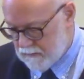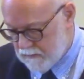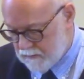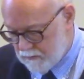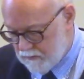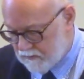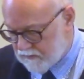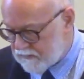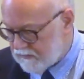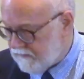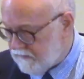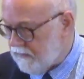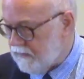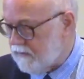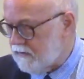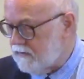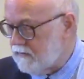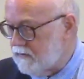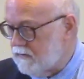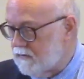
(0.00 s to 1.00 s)

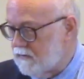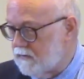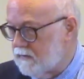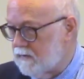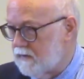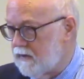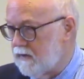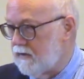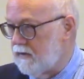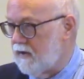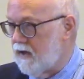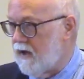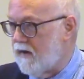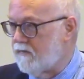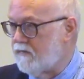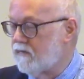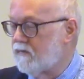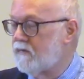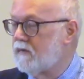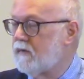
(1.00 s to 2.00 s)
Persevere in
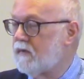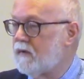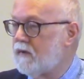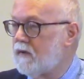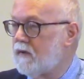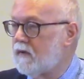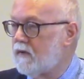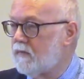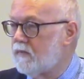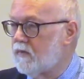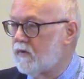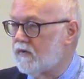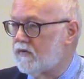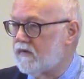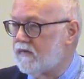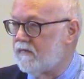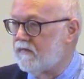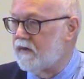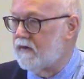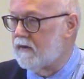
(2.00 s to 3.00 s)
love,
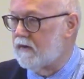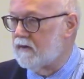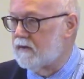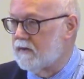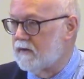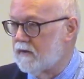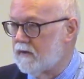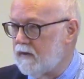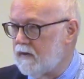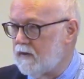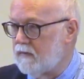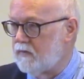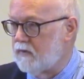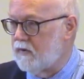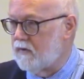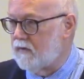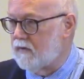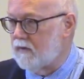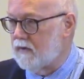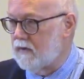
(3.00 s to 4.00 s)
persevere in
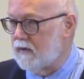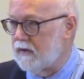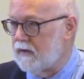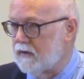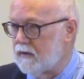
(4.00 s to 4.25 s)
purity